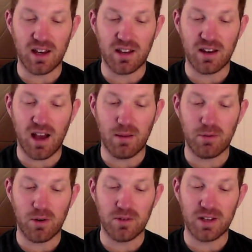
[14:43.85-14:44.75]
it is not
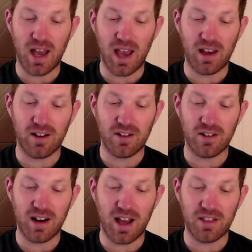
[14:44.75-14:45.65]
prone to anger,
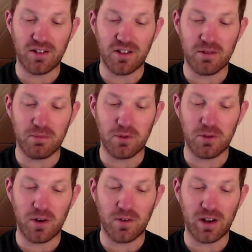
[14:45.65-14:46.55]
neither does it
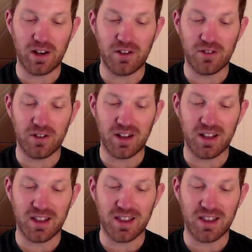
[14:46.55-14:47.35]
brood over injuries.